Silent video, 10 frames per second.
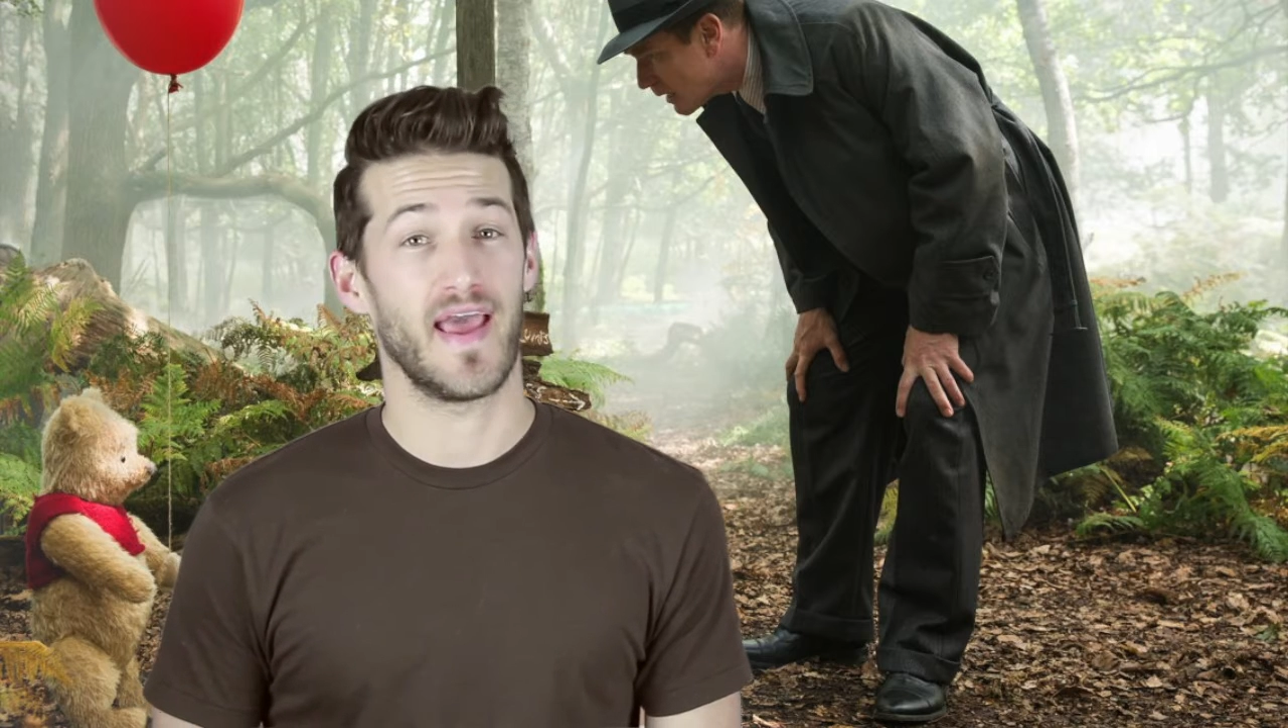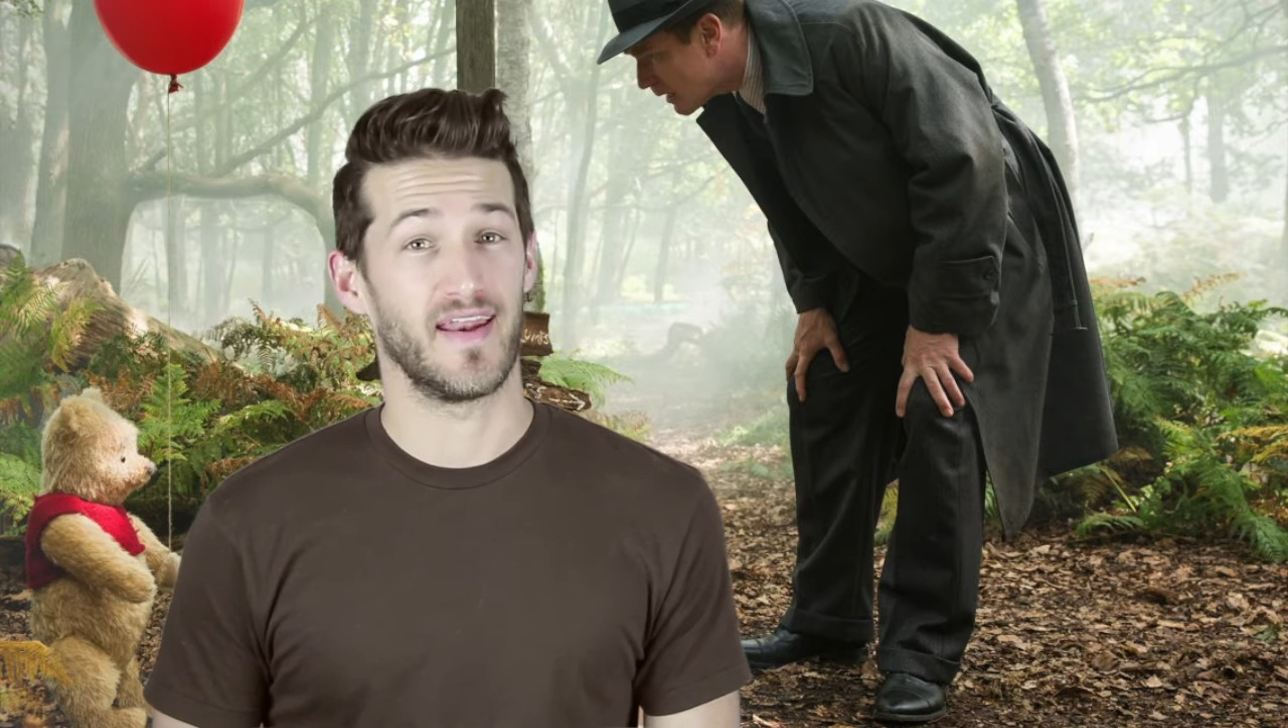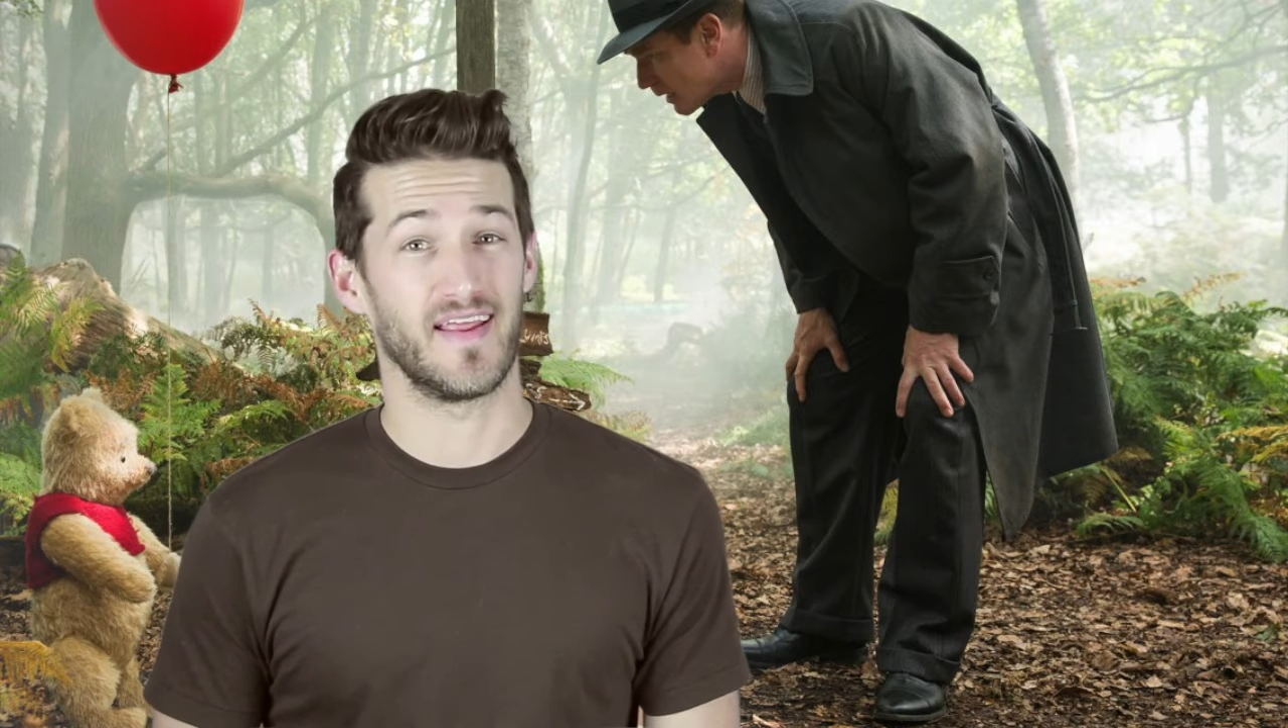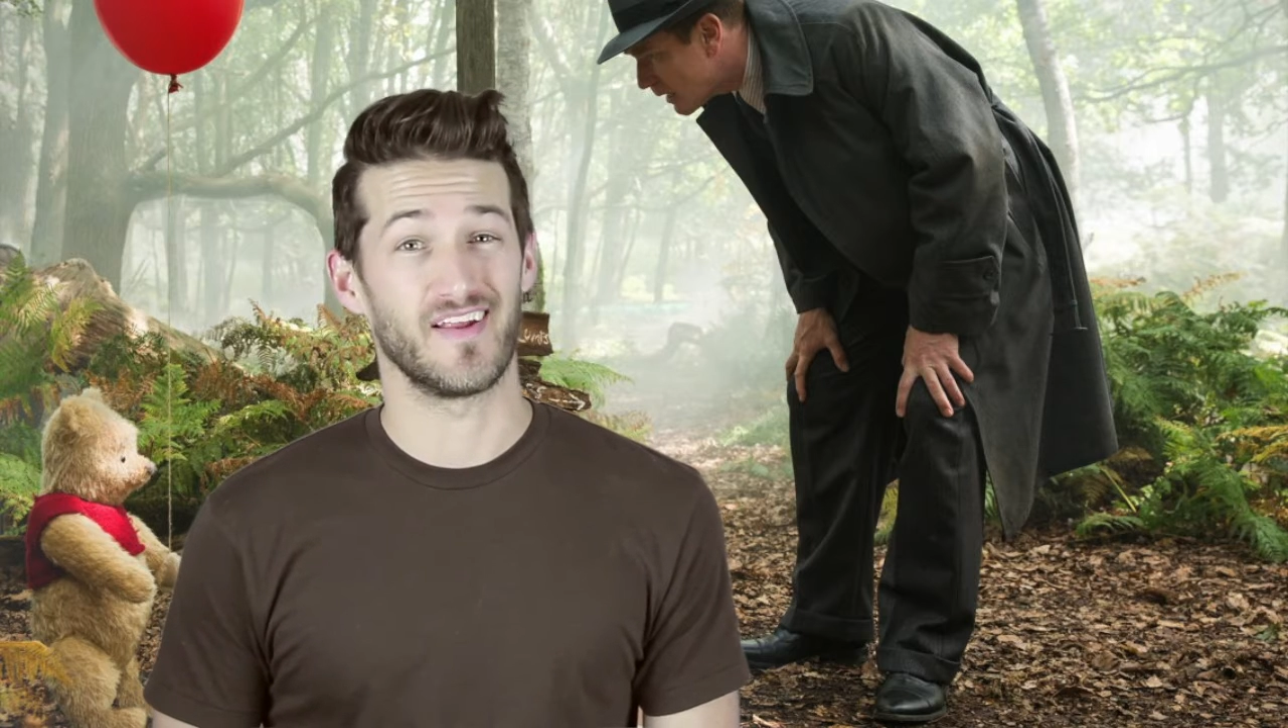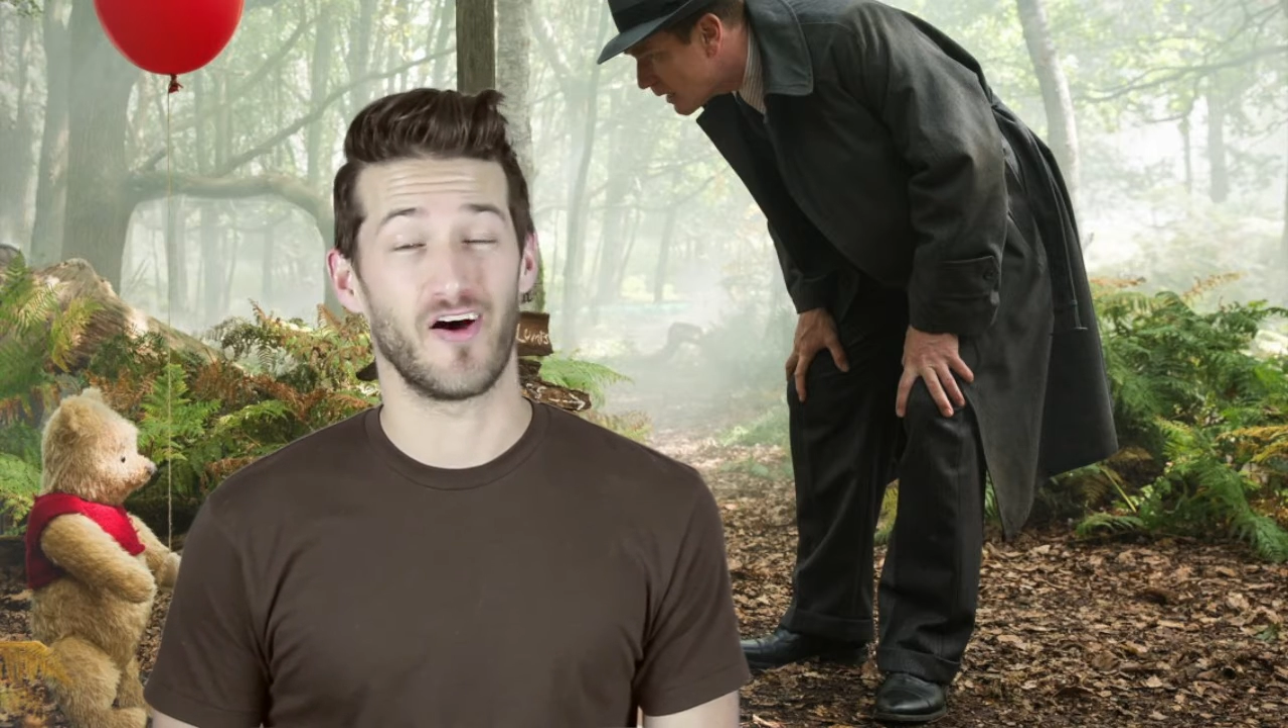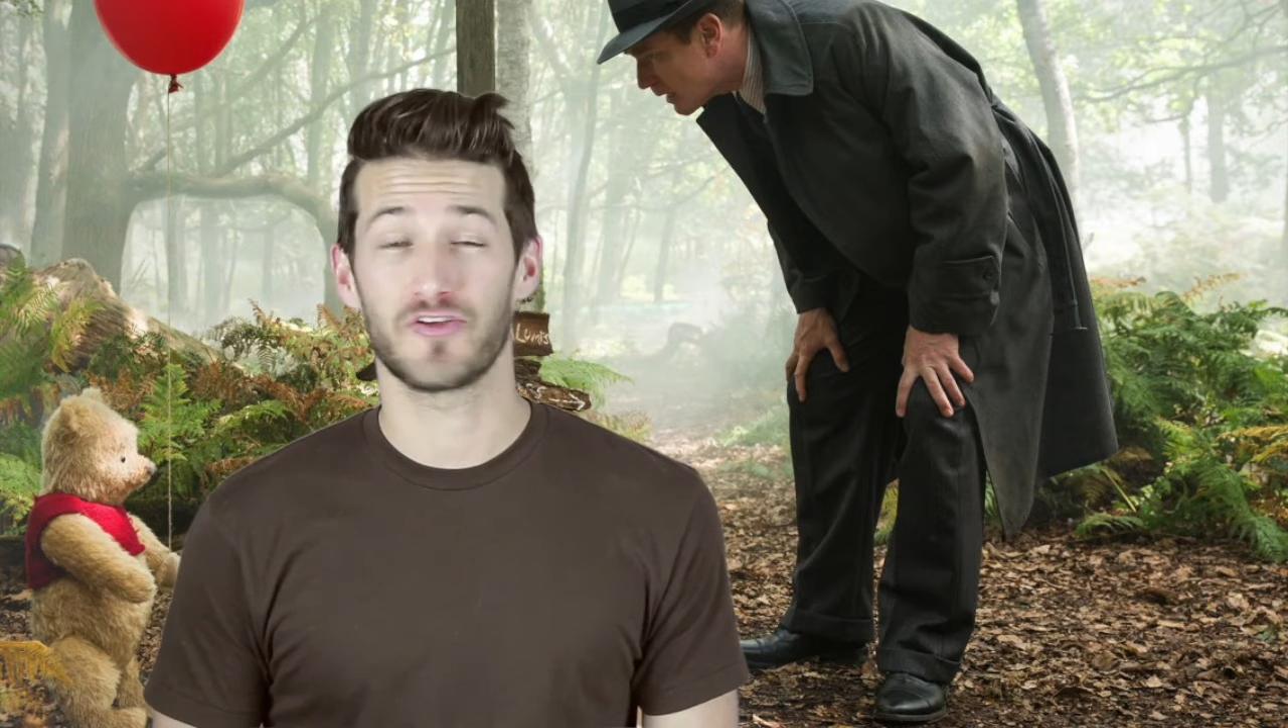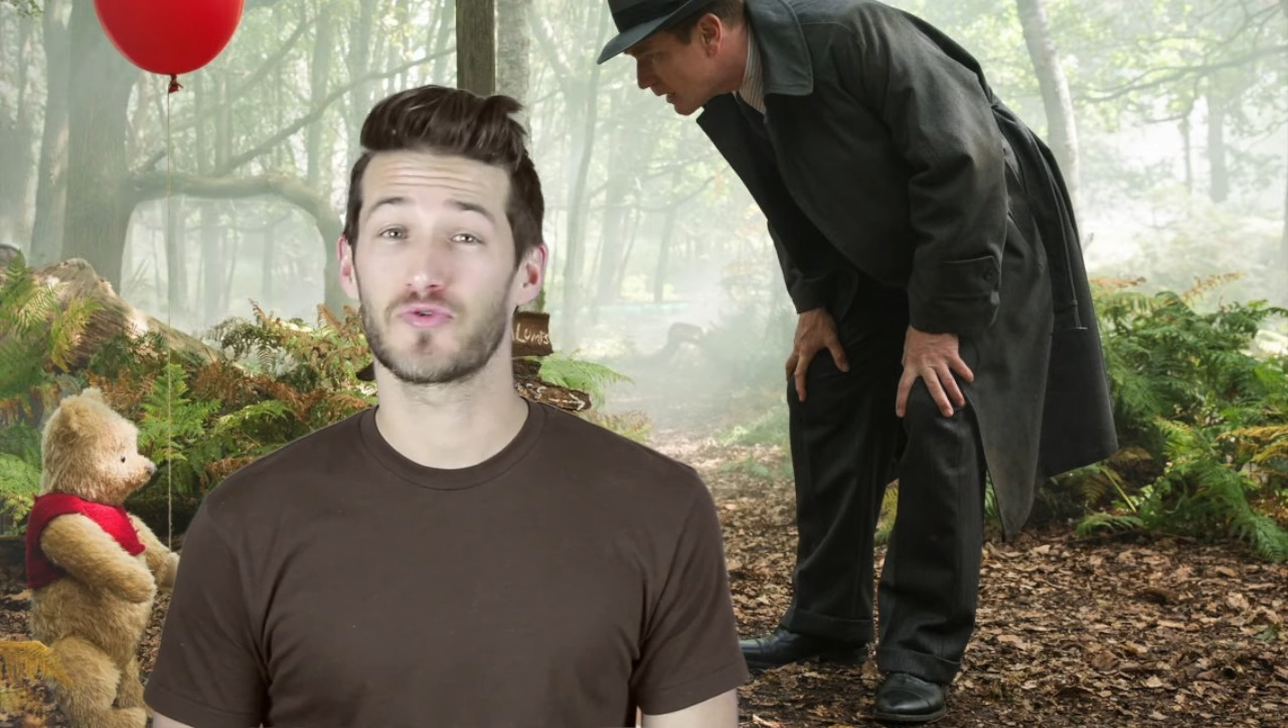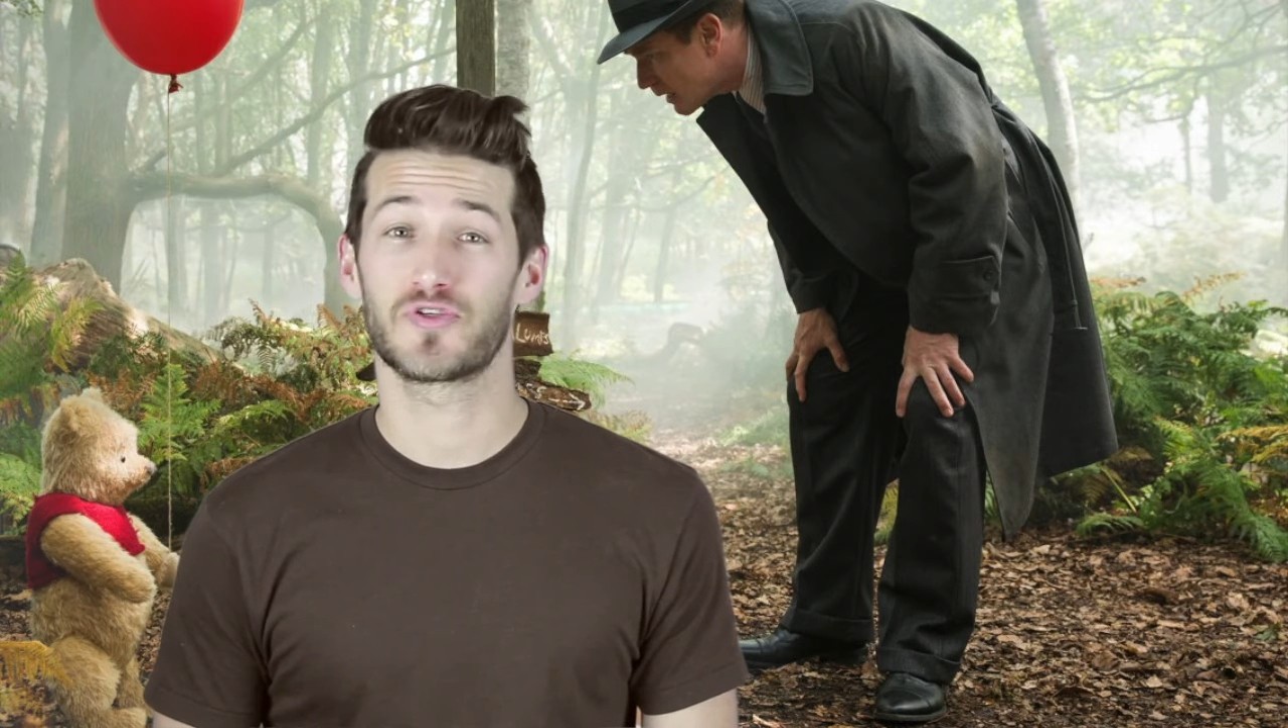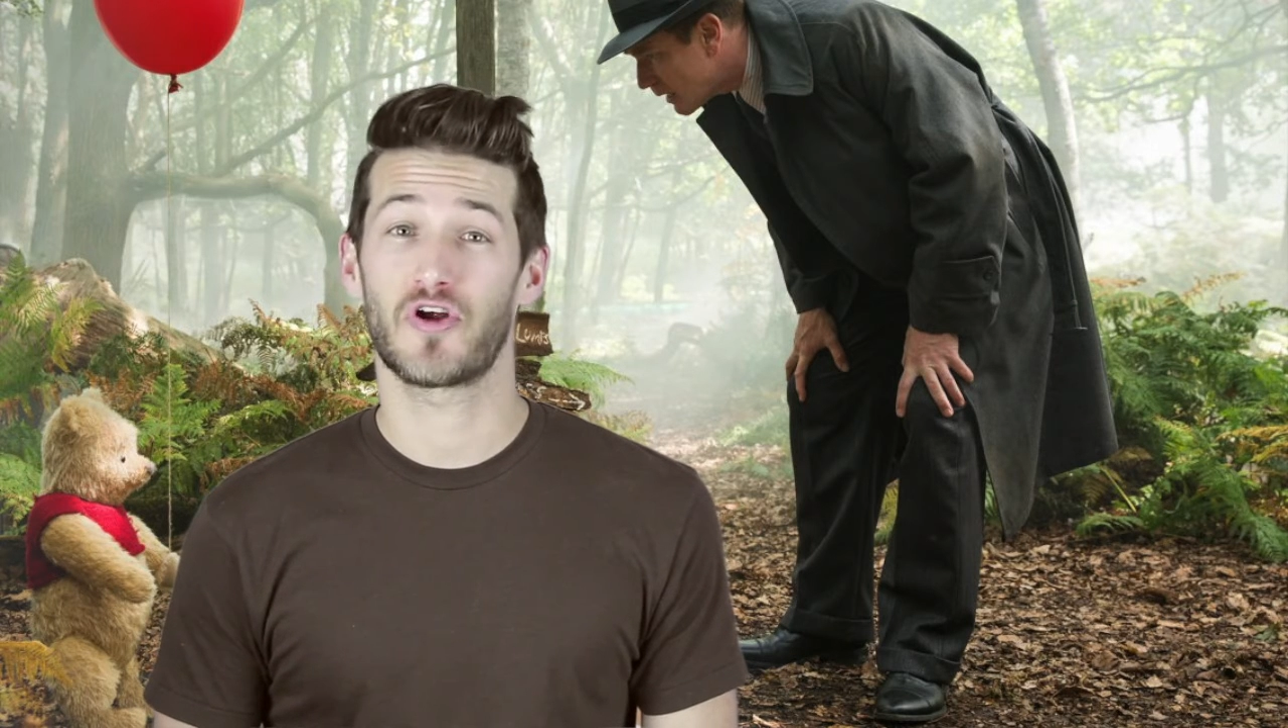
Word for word: And it also